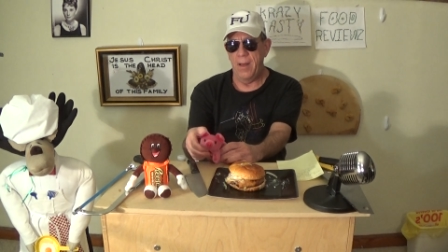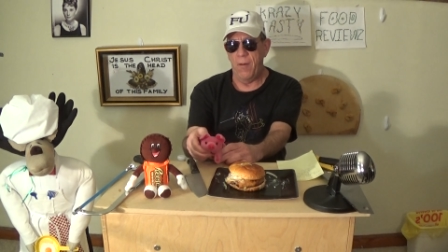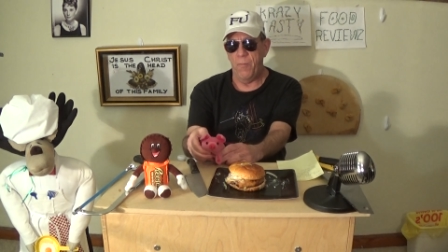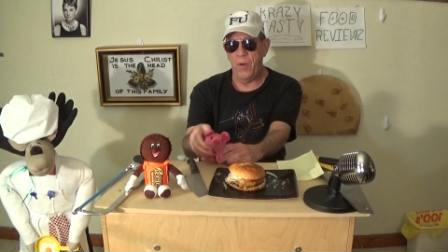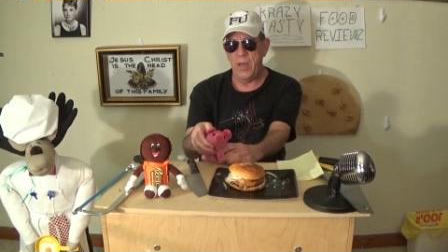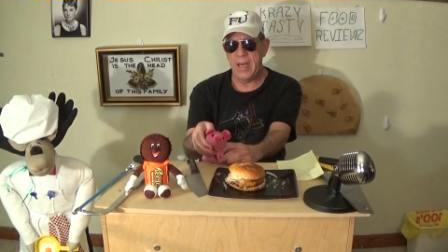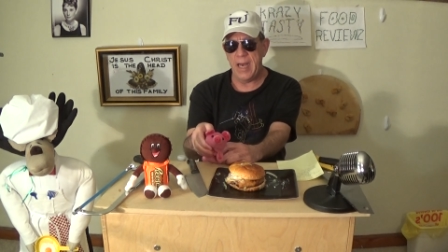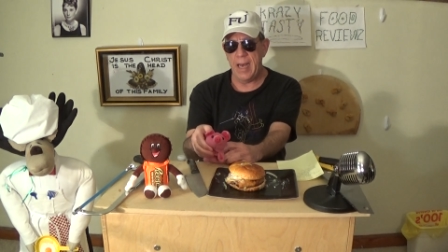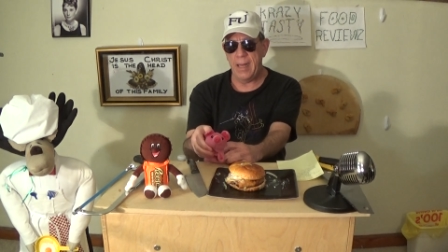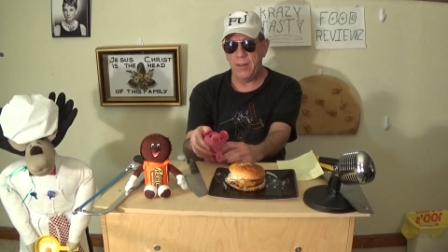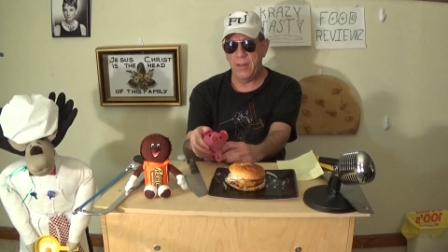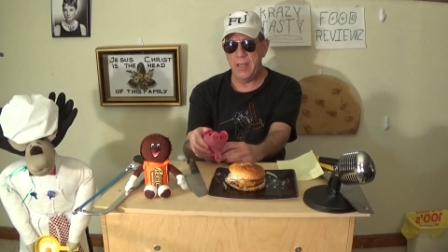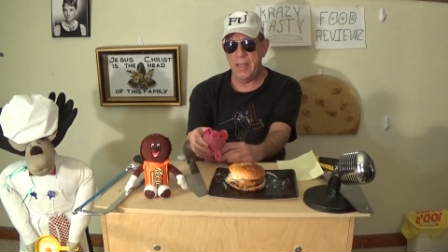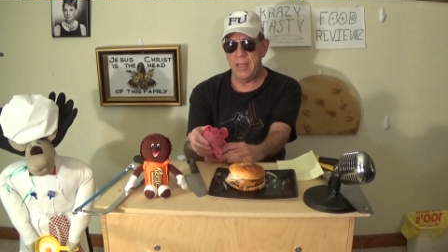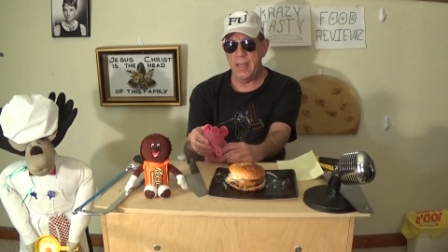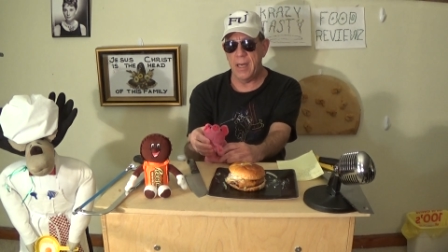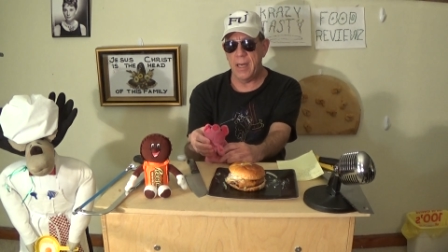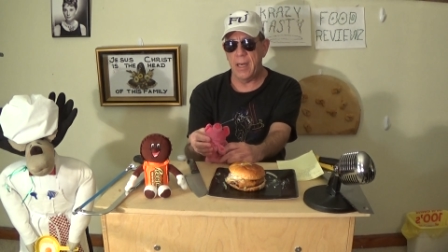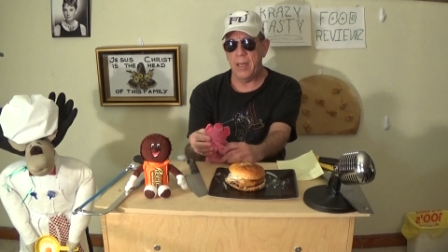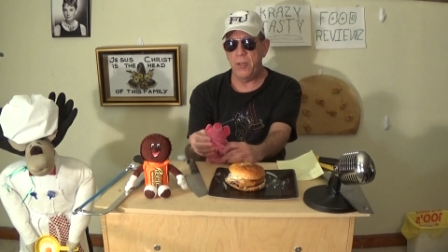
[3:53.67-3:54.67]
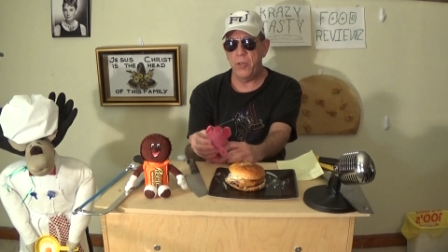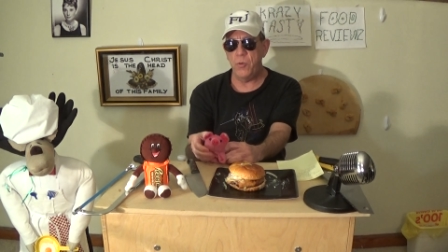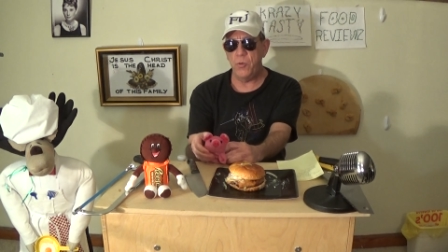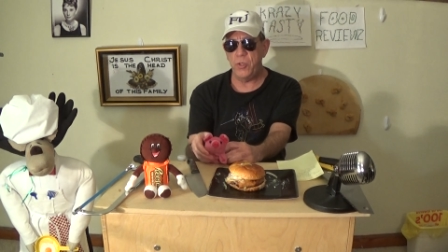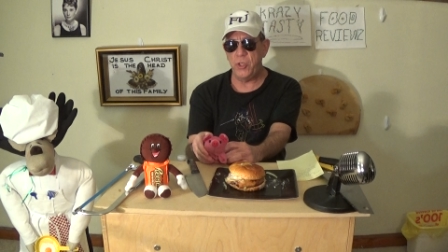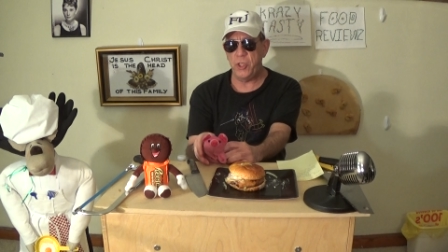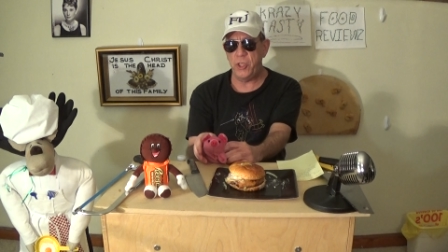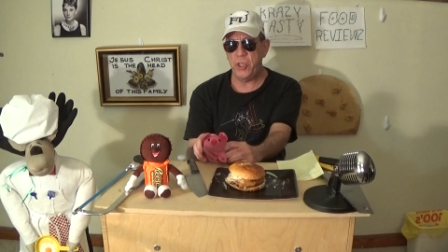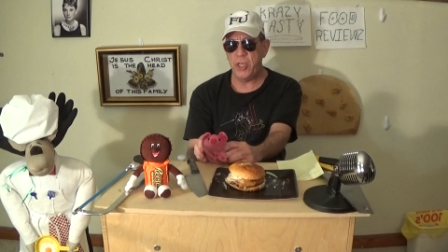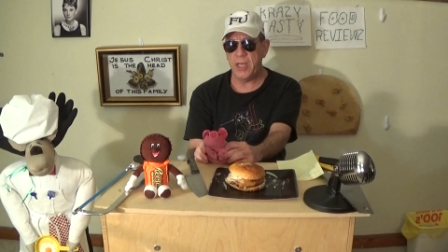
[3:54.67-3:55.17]
We got the uh, new
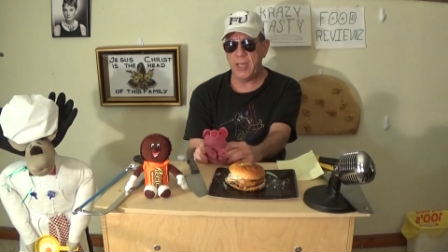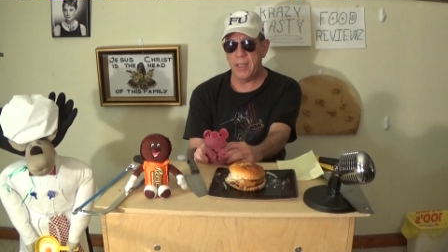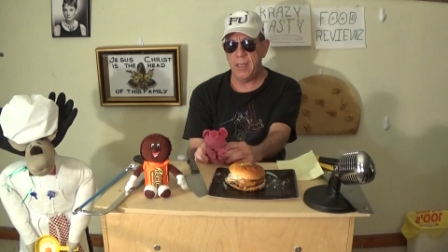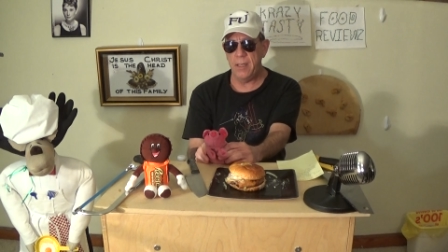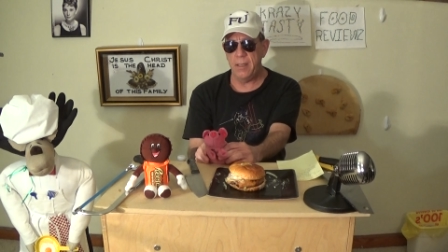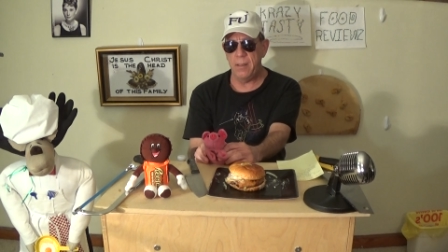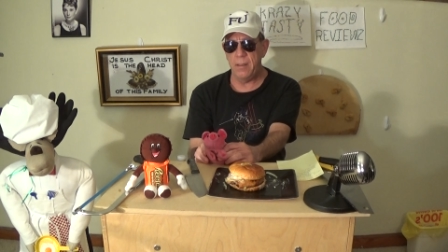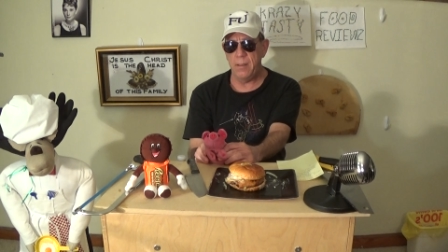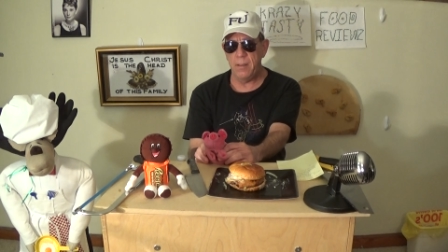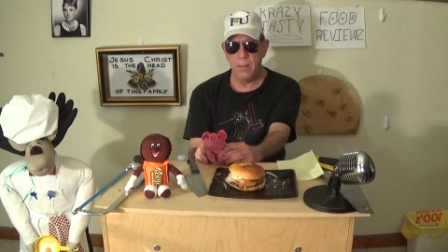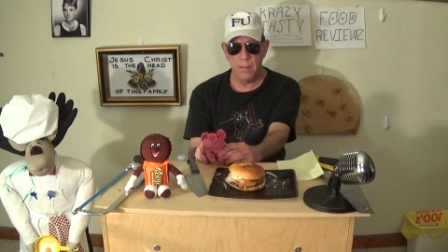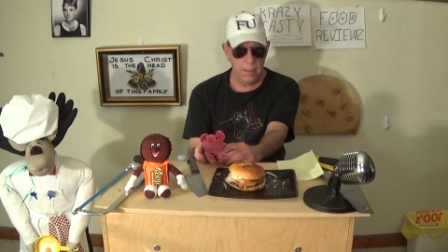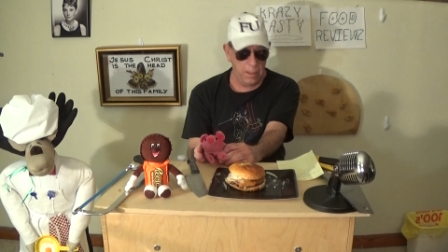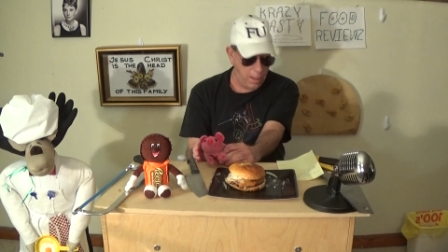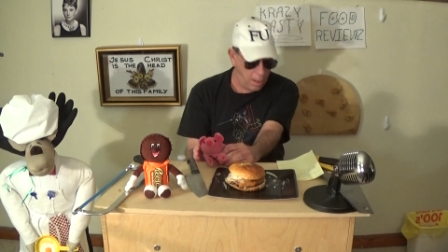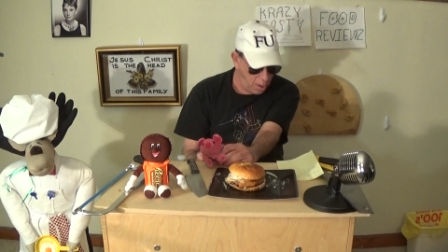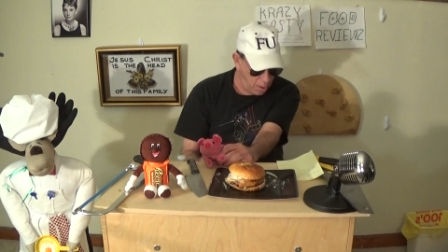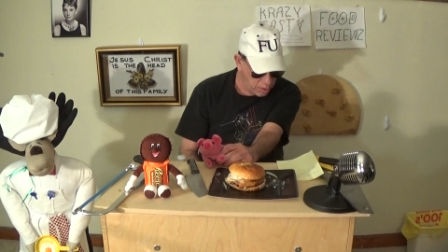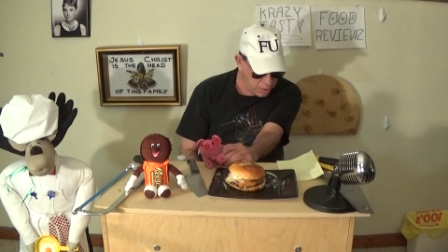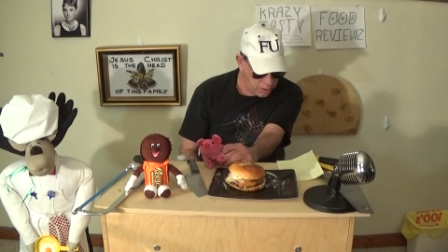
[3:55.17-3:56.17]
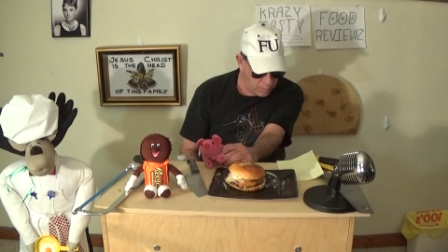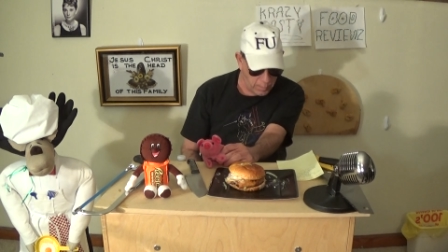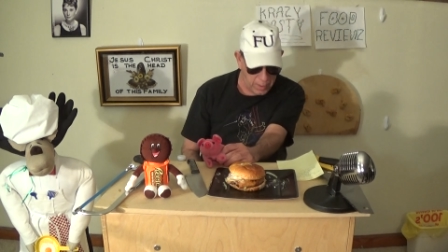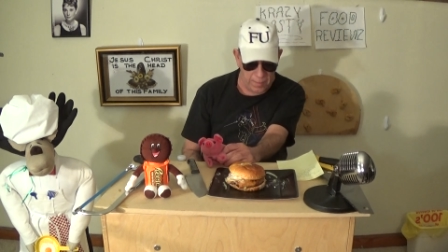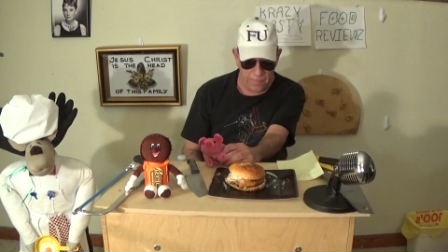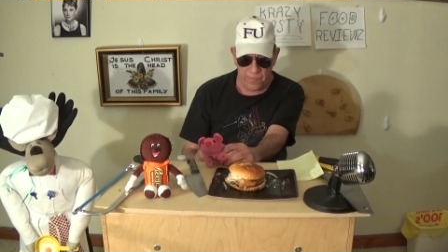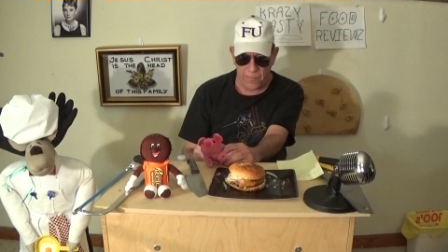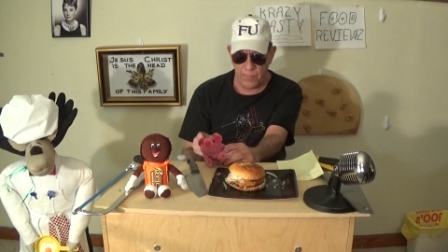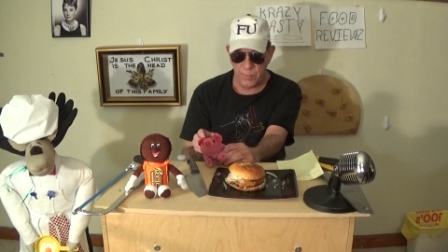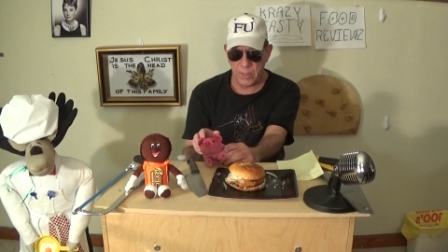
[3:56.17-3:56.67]
Chicken
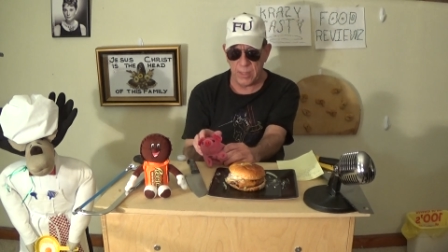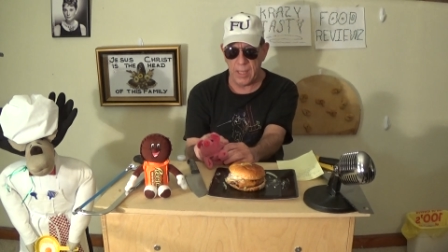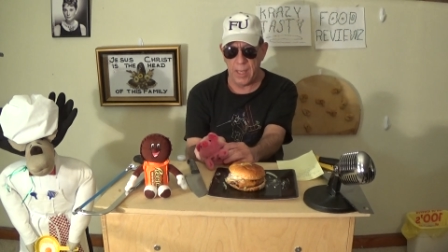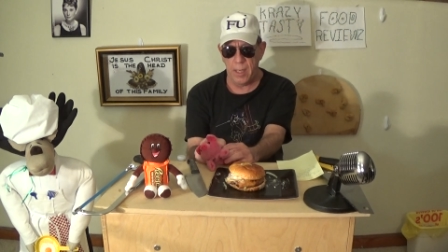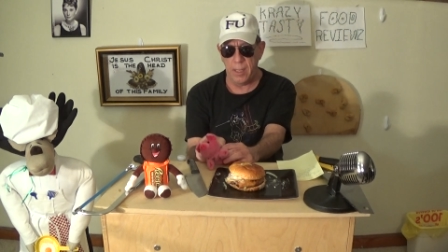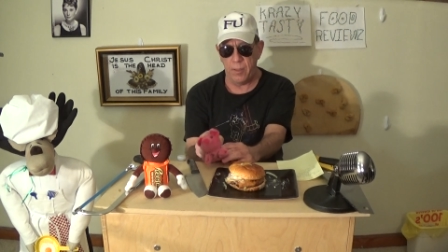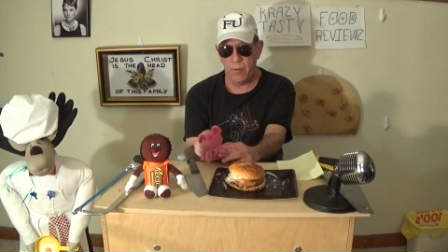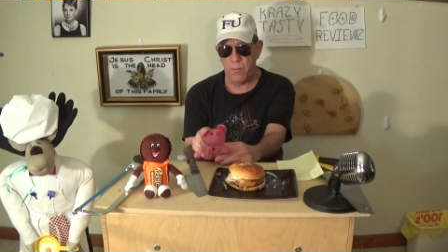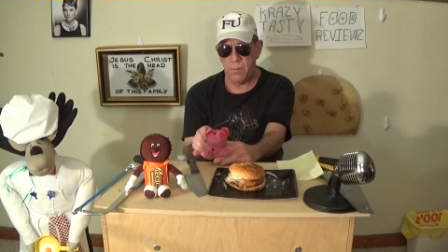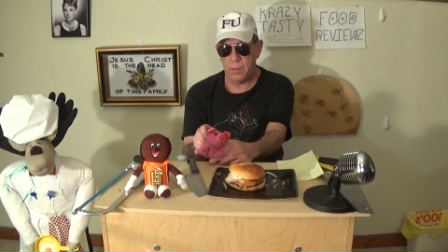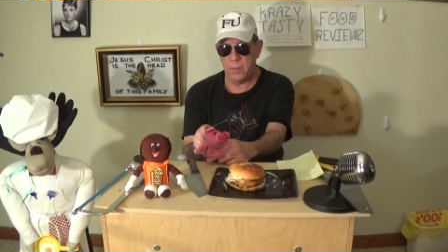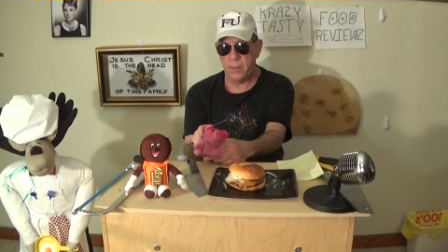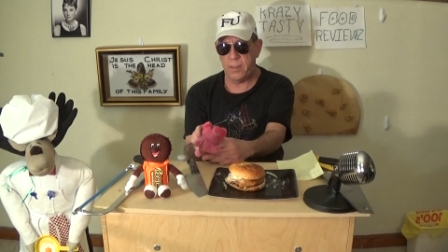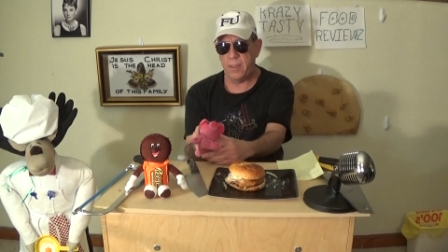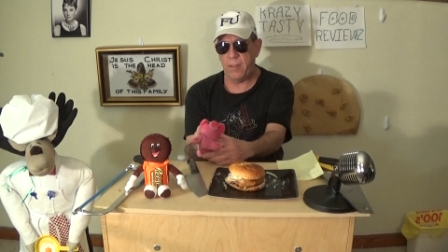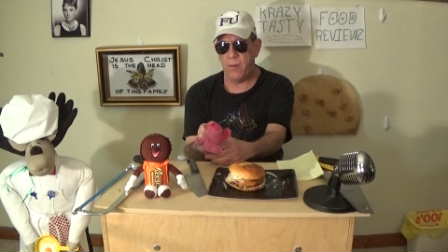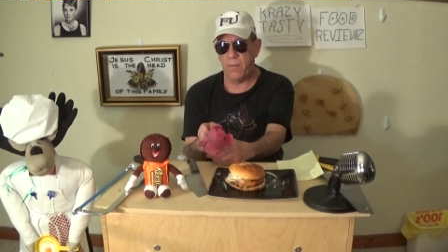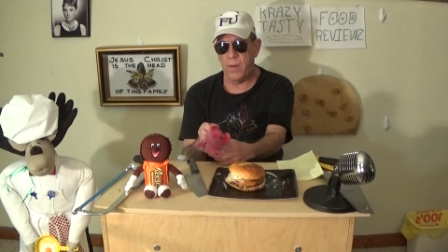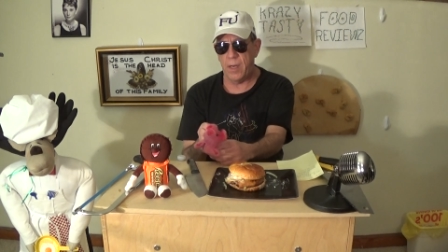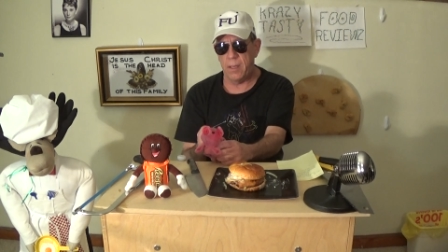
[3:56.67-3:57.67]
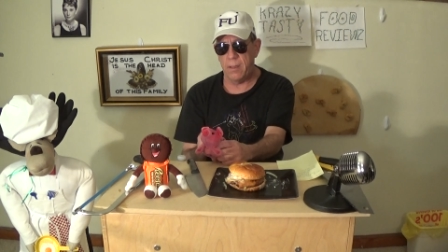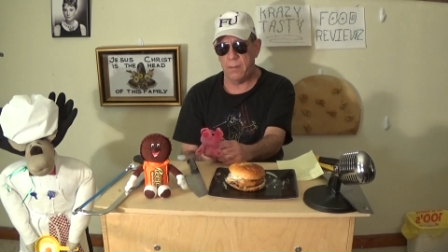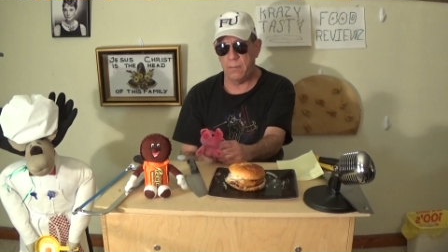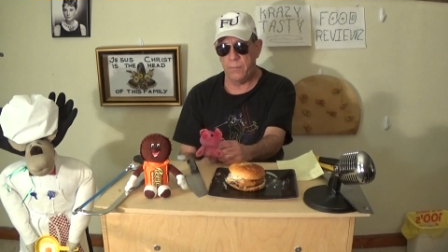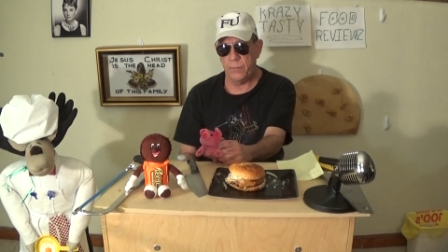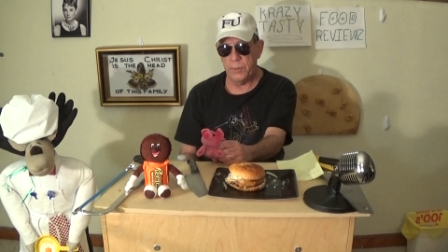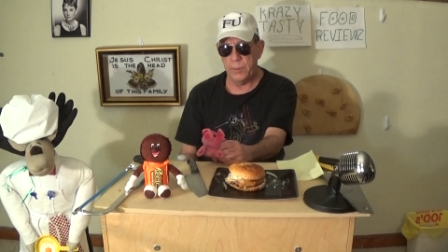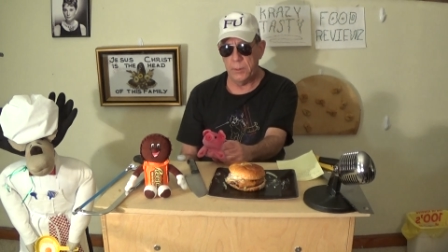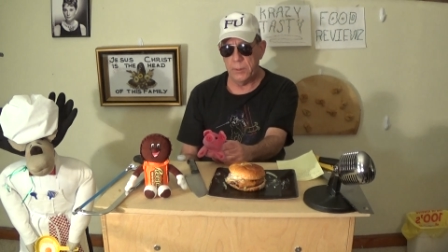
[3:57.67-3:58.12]
Ultimate from Sonic. You want to stick around?